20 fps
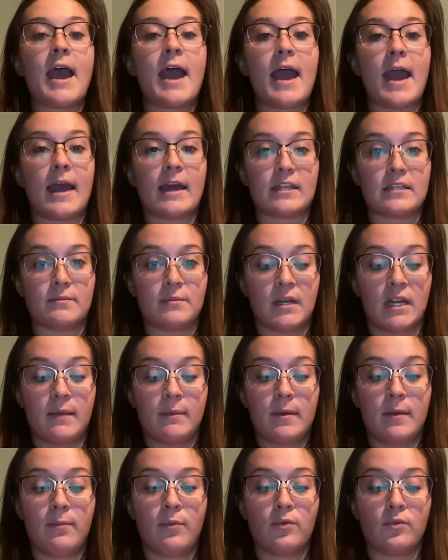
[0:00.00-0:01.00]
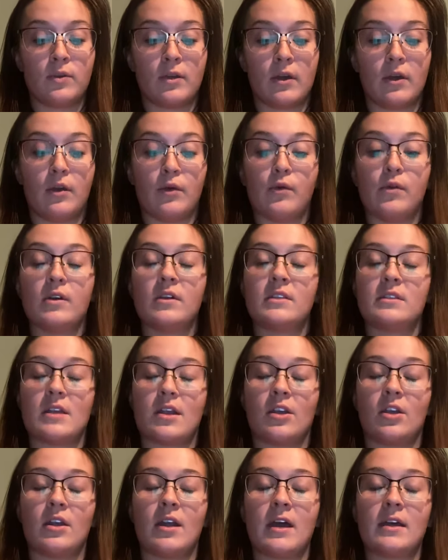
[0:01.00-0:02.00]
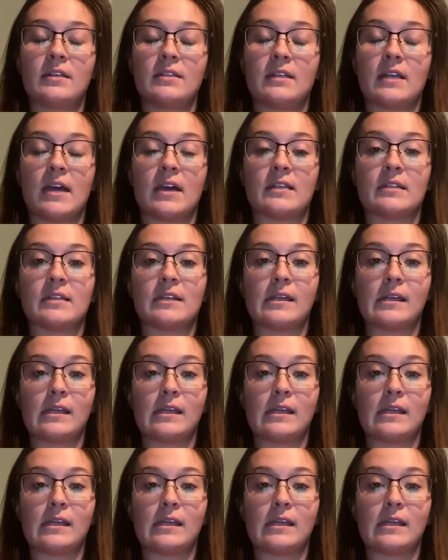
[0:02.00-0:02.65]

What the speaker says: As many people know, standardized tests